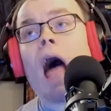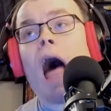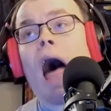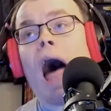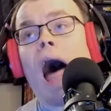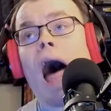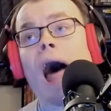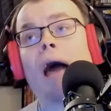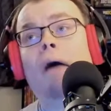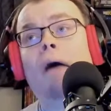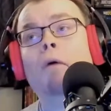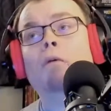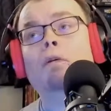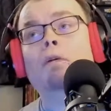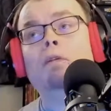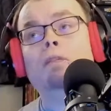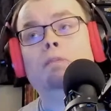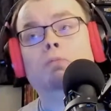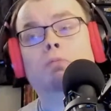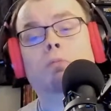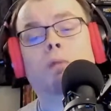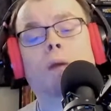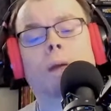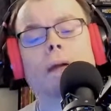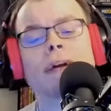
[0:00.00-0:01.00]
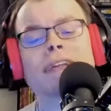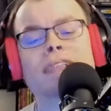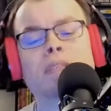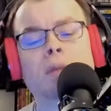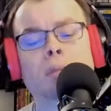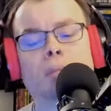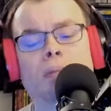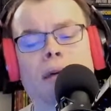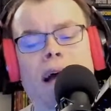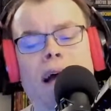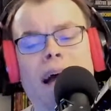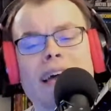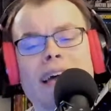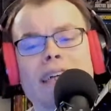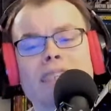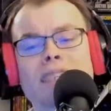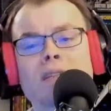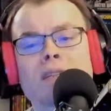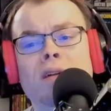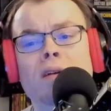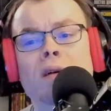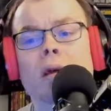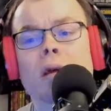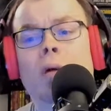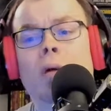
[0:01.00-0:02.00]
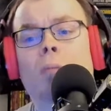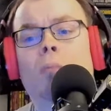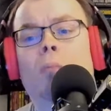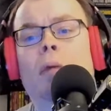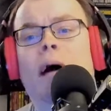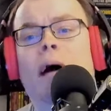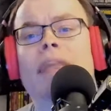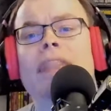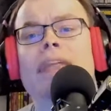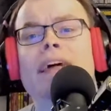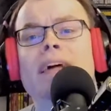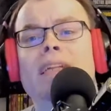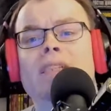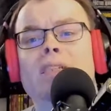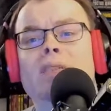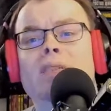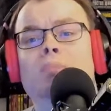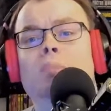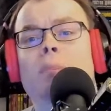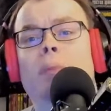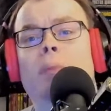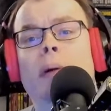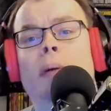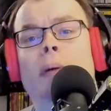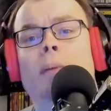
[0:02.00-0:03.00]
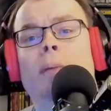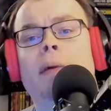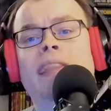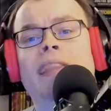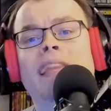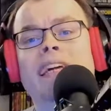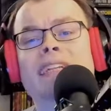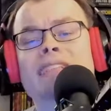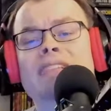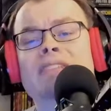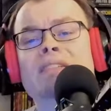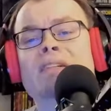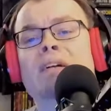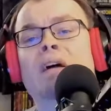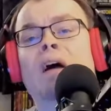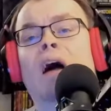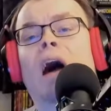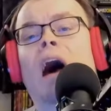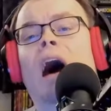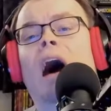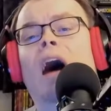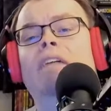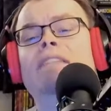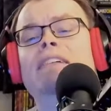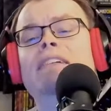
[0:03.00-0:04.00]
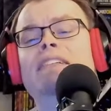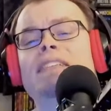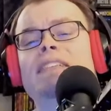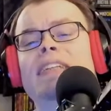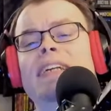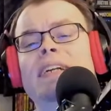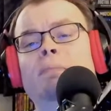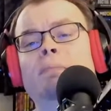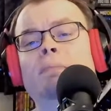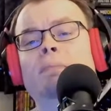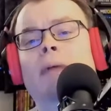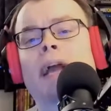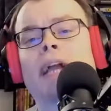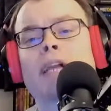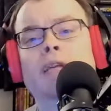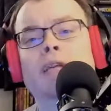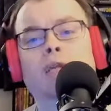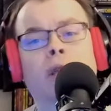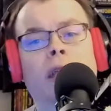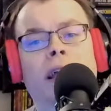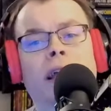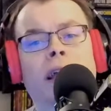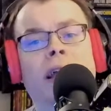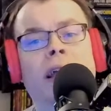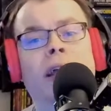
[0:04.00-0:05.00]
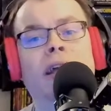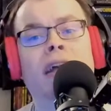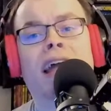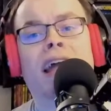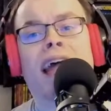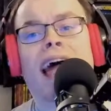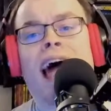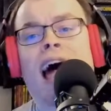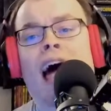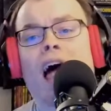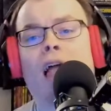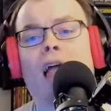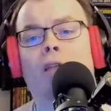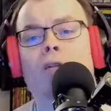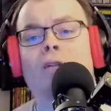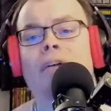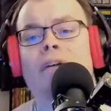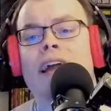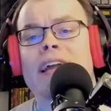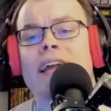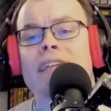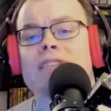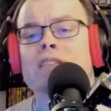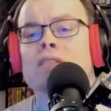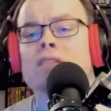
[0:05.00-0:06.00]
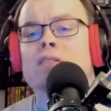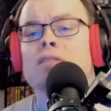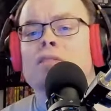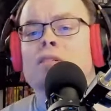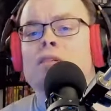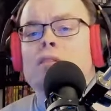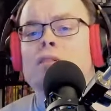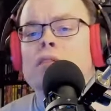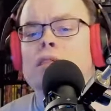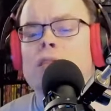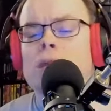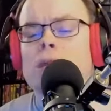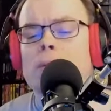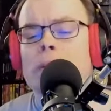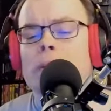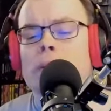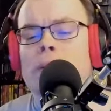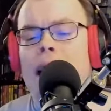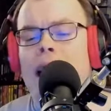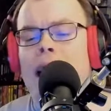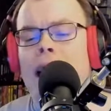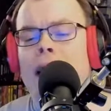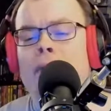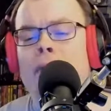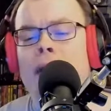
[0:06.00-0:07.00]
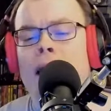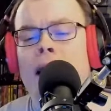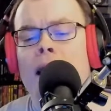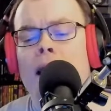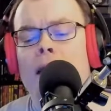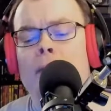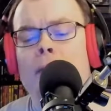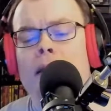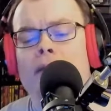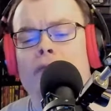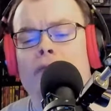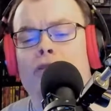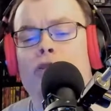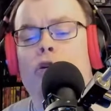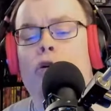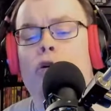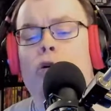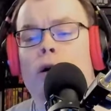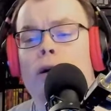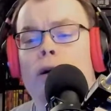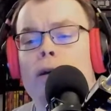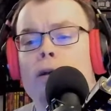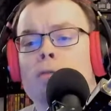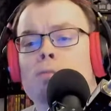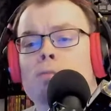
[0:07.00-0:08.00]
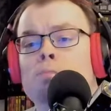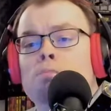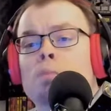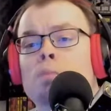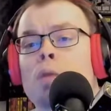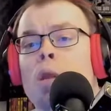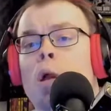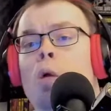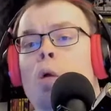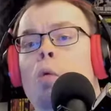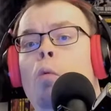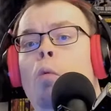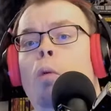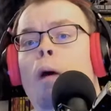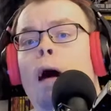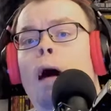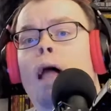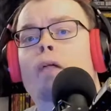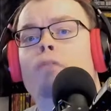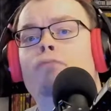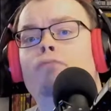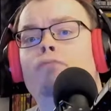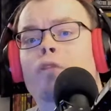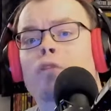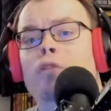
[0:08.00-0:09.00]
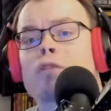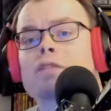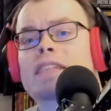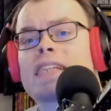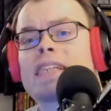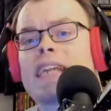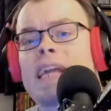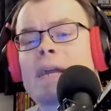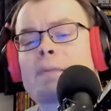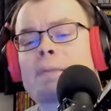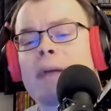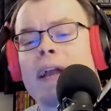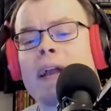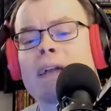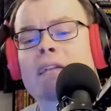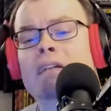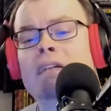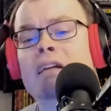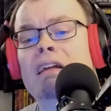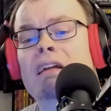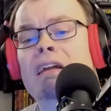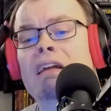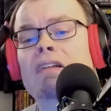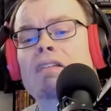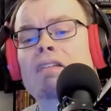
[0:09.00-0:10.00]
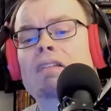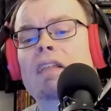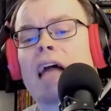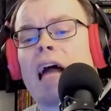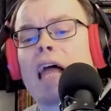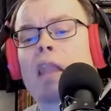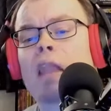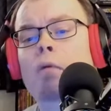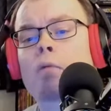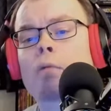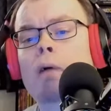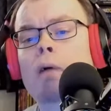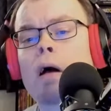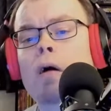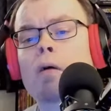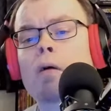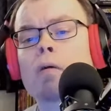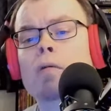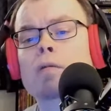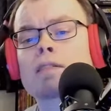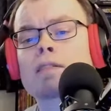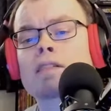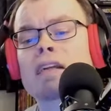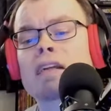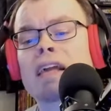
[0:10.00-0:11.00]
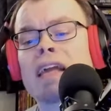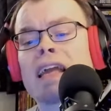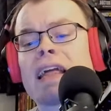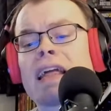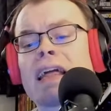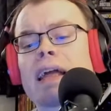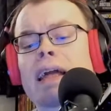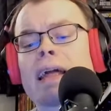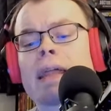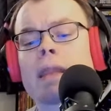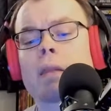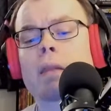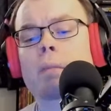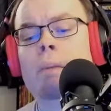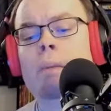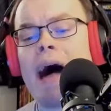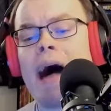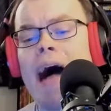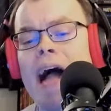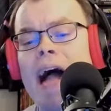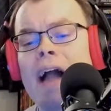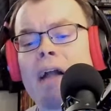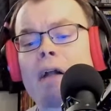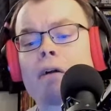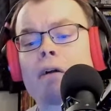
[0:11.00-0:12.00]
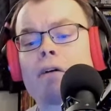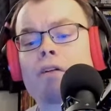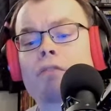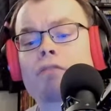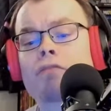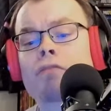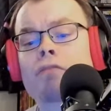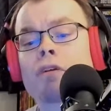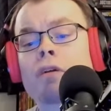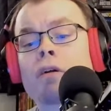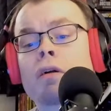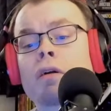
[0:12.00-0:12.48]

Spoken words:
I was really surprised by this, but this obviously majorly elevates Superbad Penelope Ford, while of course keeping Nyla Rose in the back of